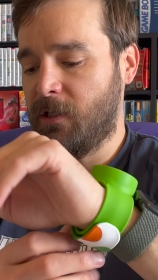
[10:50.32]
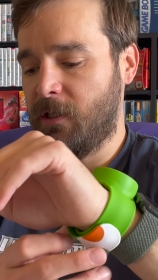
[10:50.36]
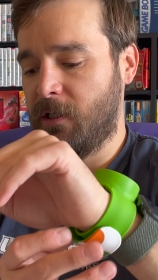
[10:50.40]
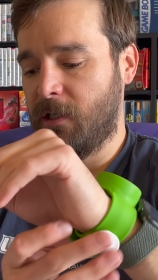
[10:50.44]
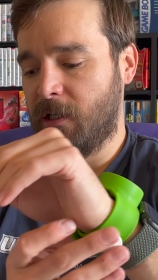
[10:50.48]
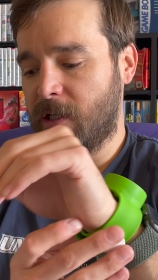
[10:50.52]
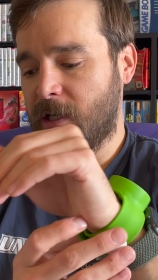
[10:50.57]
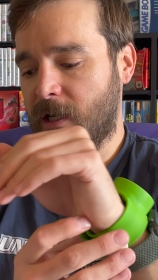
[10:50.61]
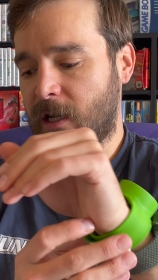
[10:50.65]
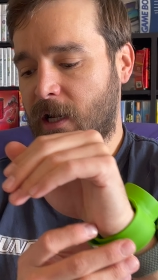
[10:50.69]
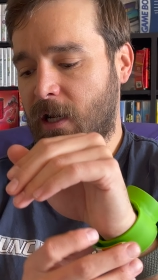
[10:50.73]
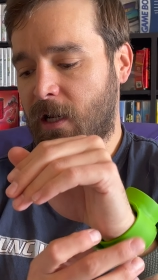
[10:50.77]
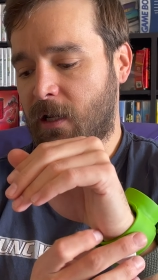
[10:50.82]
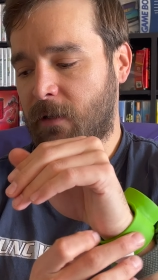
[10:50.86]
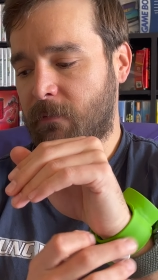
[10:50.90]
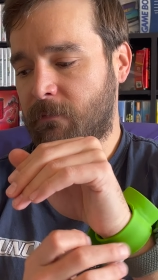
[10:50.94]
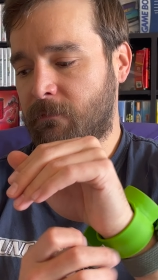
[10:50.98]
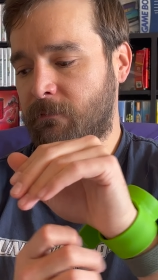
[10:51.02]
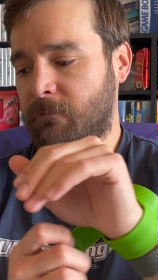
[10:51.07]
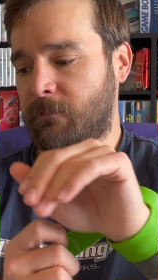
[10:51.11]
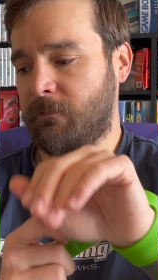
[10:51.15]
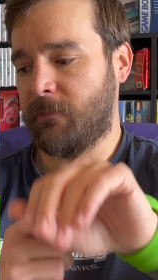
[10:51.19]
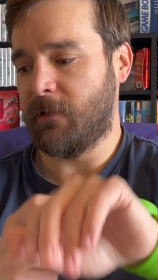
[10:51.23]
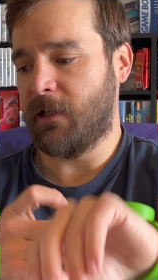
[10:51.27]

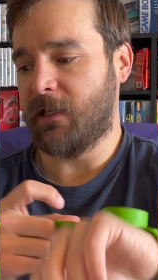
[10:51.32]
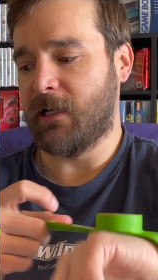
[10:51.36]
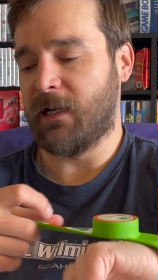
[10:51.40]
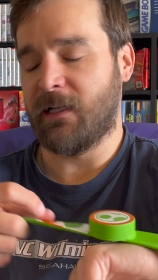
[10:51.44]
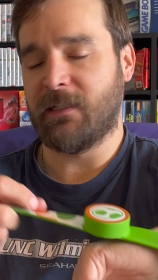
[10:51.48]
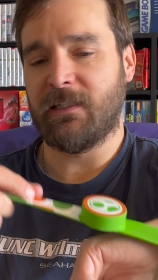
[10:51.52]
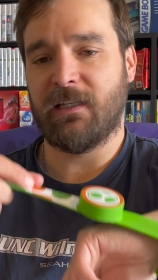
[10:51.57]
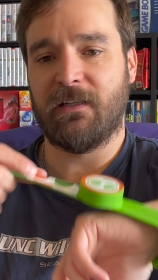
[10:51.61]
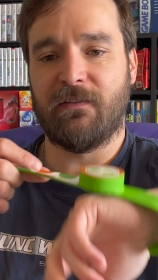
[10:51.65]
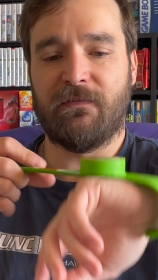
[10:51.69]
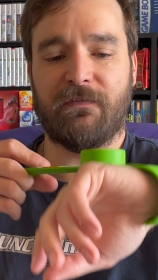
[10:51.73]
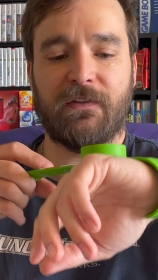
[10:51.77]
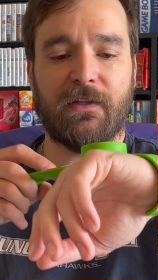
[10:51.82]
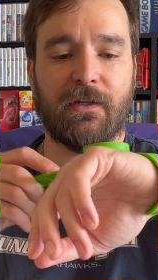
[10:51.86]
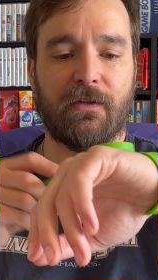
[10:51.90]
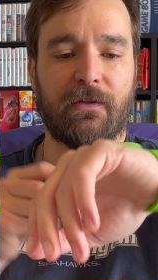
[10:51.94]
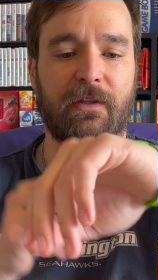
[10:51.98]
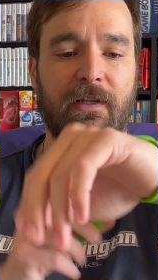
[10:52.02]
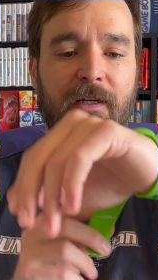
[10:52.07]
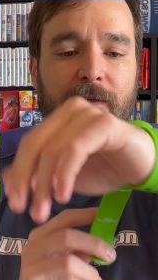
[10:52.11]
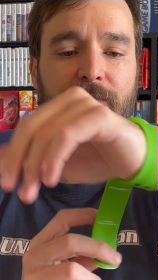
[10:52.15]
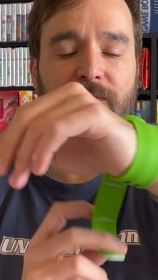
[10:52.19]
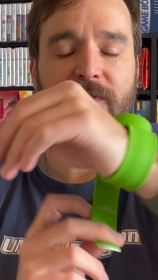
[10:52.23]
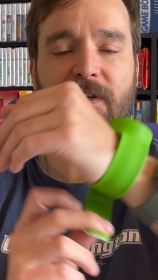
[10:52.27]
And I did feel that
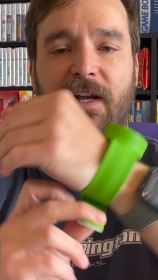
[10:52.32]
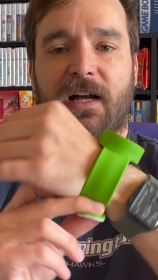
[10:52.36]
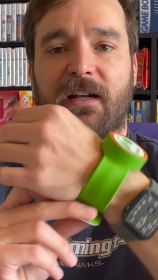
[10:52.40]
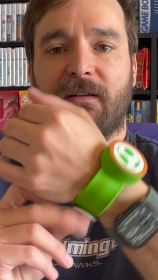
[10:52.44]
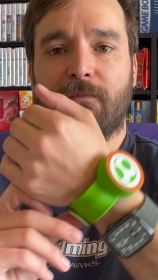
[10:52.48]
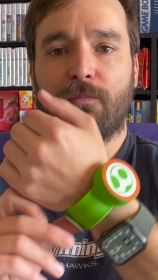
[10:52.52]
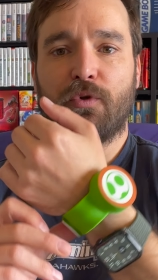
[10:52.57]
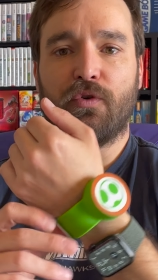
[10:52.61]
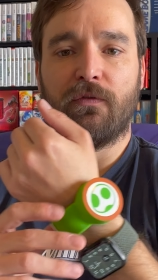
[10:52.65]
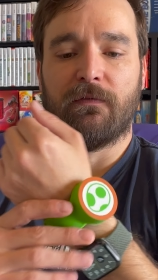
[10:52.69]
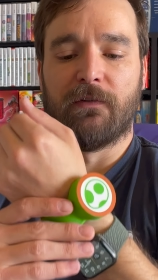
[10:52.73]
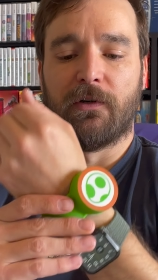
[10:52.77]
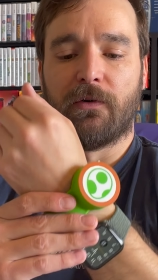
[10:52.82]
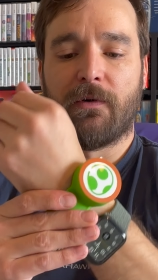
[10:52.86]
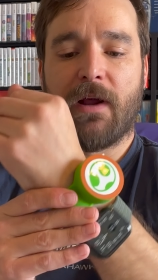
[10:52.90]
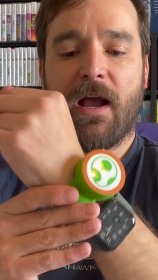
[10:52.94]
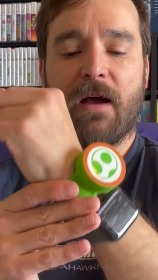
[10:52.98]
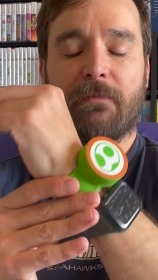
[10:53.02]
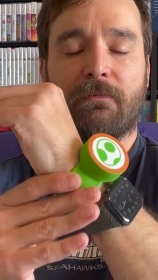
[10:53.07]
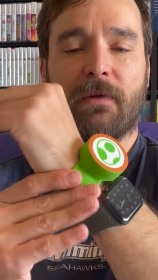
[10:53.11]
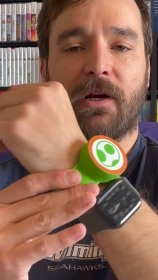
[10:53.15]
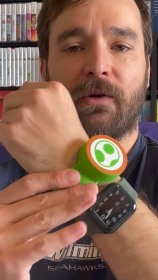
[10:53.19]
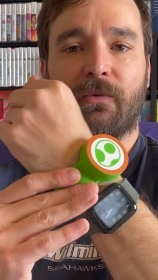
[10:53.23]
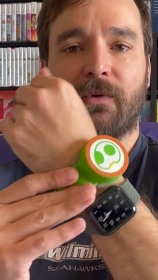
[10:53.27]
it was kind of moving around
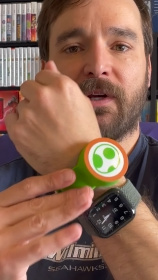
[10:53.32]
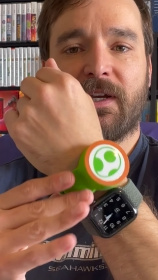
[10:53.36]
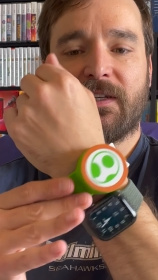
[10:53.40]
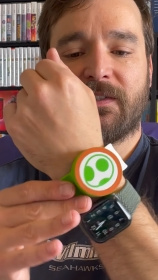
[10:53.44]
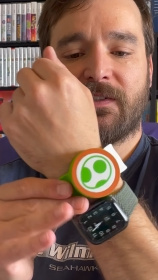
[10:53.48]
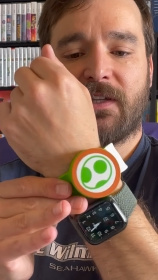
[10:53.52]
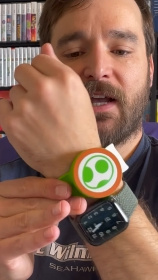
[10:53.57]
my wrist.